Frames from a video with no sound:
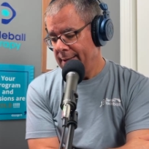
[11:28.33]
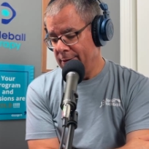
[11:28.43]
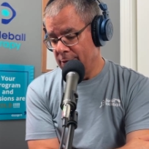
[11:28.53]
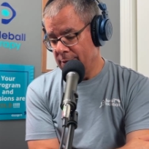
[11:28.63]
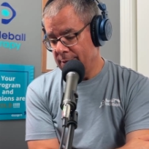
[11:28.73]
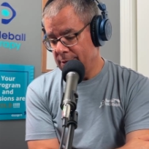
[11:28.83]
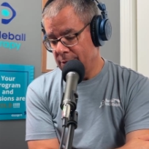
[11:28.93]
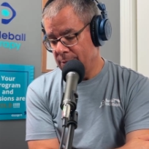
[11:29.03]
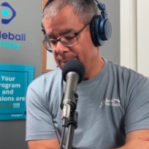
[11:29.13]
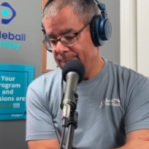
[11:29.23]

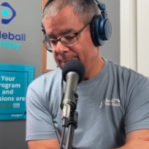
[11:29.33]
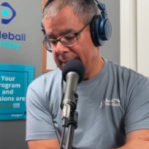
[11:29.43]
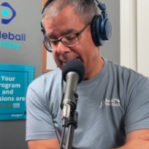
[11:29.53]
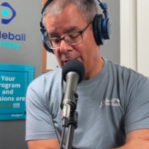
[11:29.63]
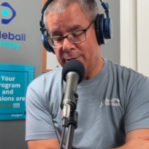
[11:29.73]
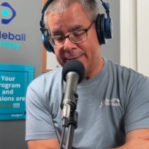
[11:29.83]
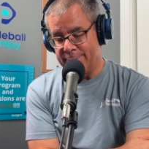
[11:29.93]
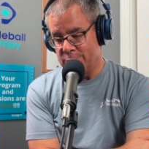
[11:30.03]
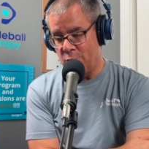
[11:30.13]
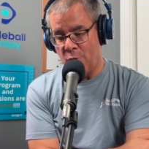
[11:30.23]
They called out
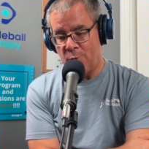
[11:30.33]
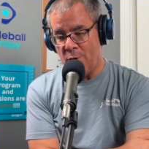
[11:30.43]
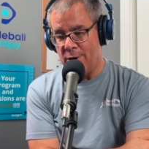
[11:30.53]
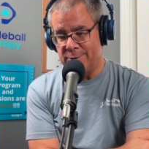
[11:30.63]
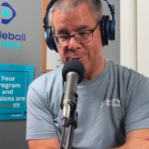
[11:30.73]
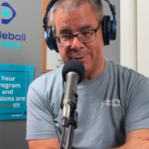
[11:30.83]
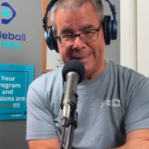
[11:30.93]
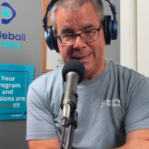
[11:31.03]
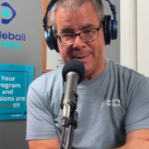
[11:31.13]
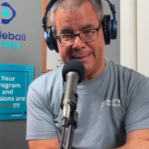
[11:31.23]
the score wrong, so you're
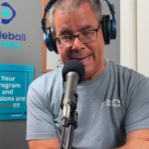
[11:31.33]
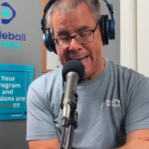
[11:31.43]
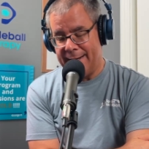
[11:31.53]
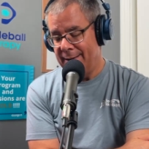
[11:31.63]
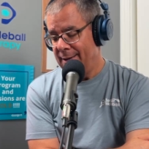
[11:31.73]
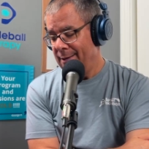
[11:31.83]
thinking about that.